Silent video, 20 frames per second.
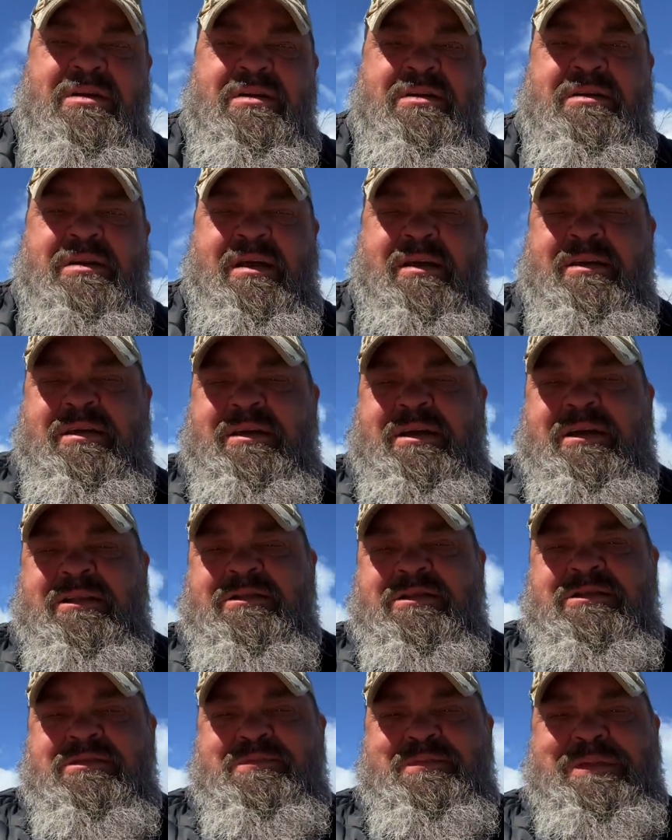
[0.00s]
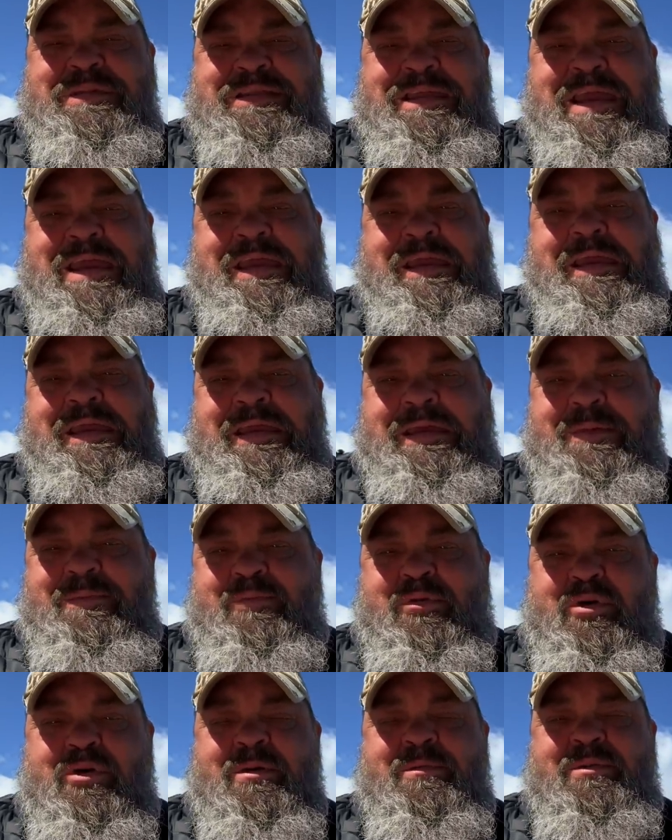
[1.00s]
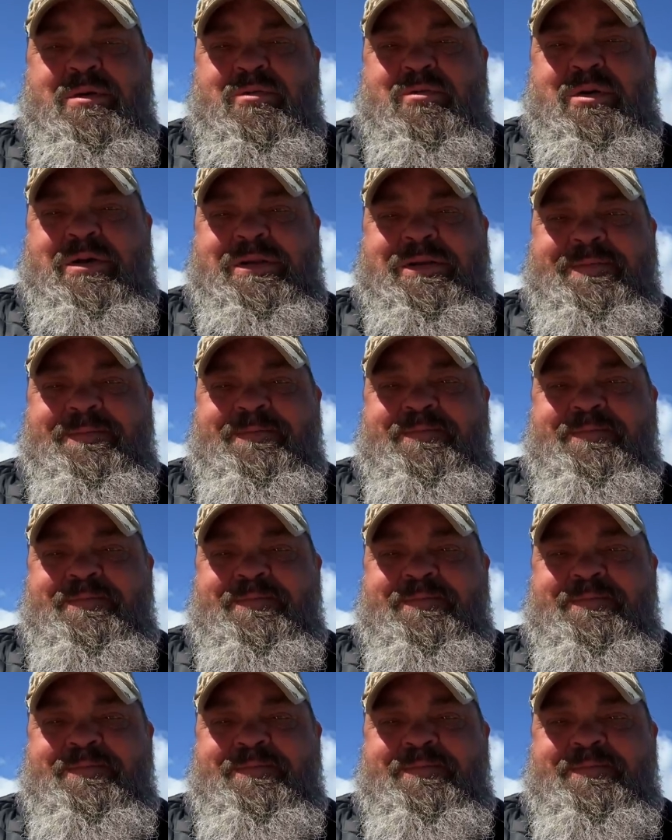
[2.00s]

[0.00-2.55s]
Now you got this bidet, portable one.